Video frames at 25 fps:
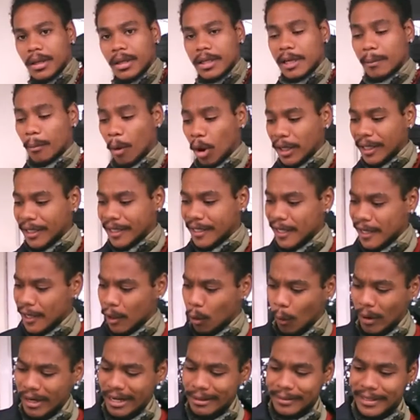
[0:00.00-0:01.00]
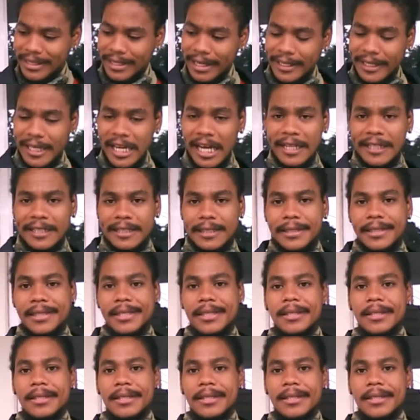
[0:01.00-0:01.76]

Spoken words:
Them only care what them can get